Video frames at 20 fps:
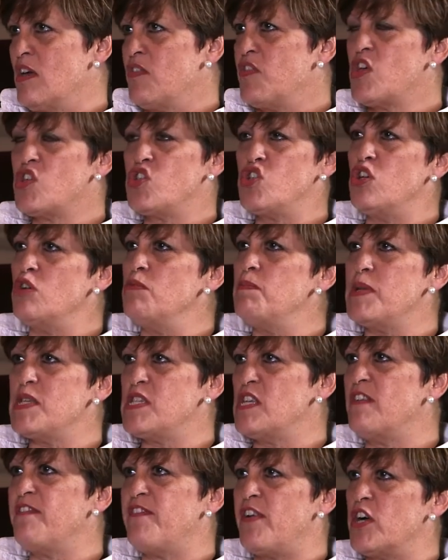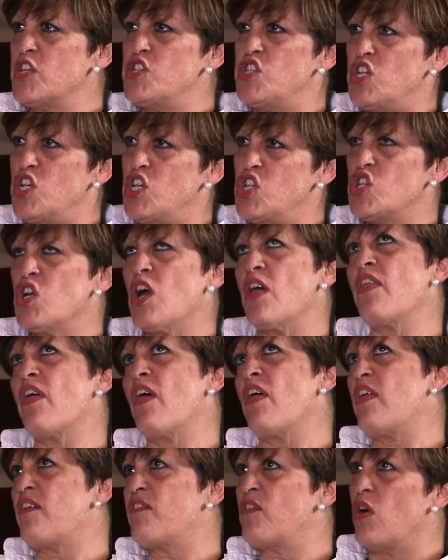They're too busy fighting each
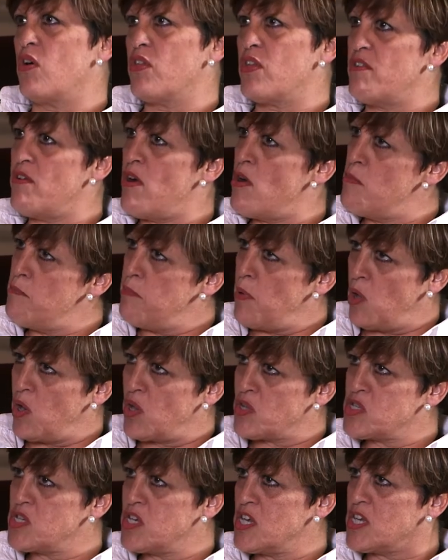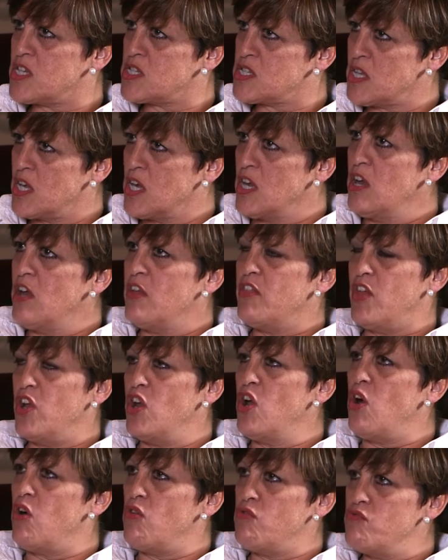other. They've got their own politics. They're
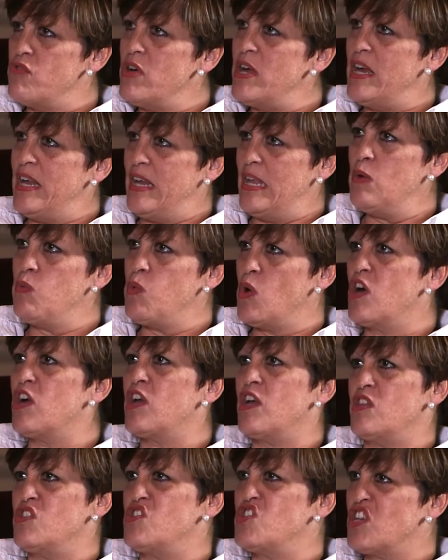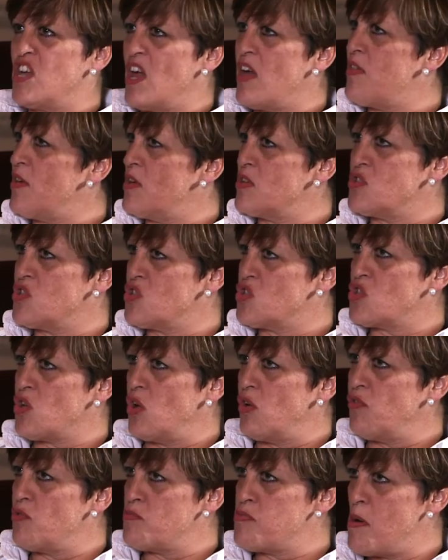not really working together to
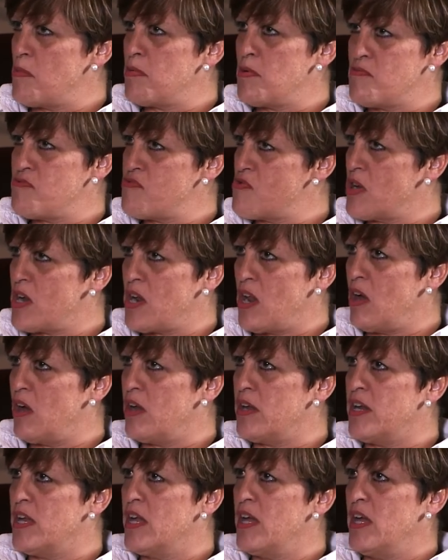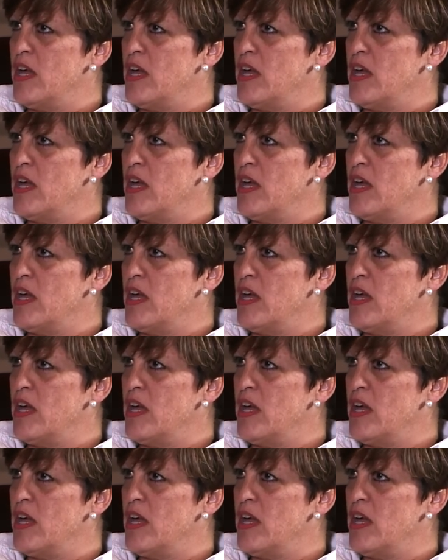solve a problem for a client.